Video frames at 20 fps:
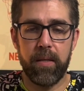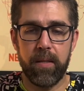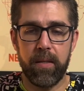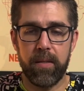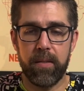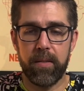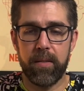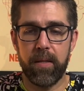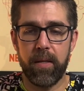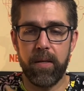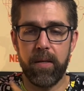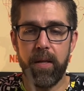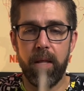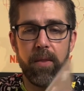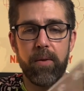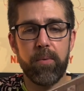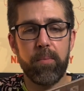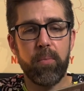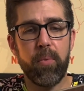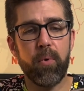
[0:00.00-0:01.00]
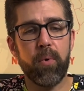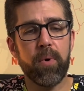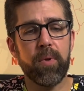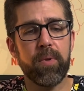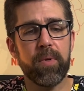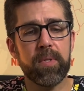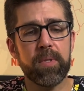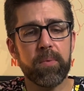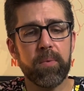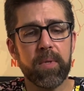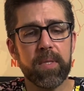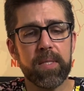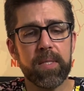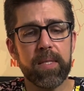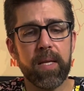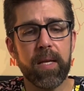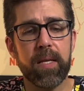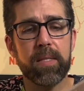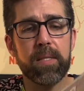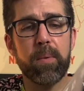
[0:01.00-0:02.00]
It's another board. This one
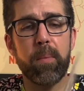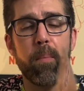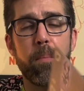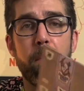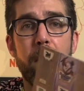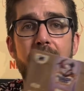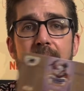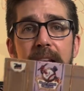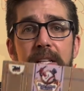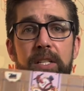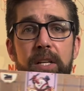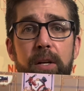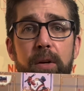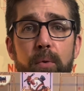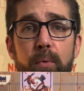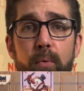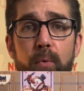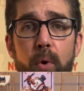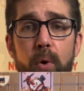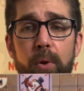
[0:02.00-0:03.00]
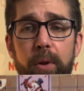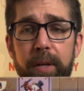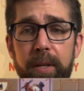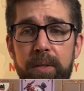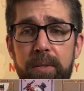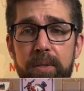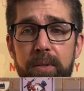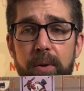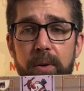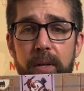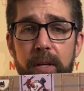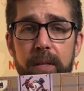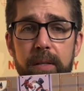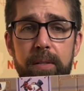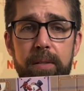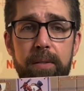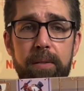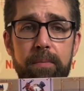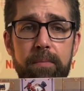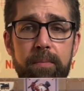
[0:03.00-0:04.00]
says Magic Rolling
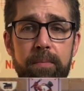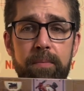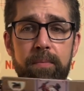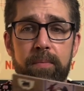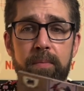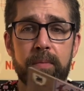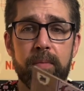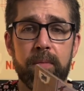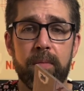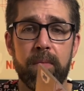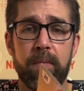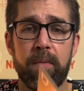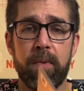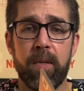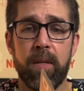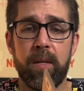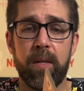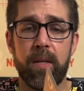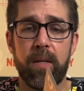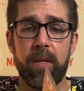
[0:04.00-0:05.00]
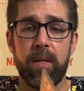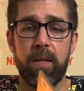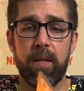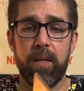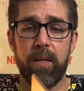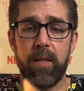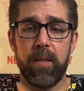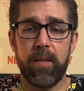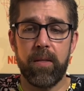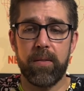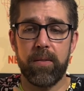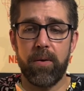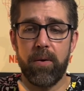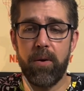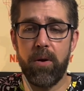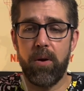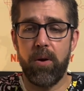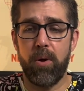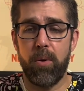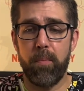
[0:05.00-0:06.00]
Circus. These are
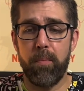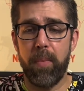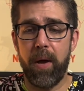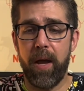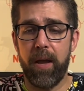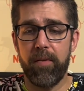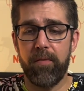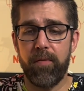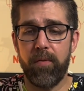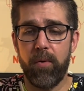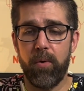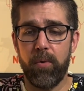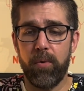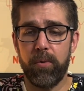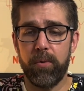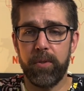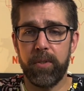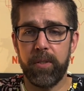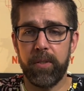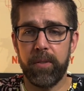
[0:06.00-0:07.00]
all bifold.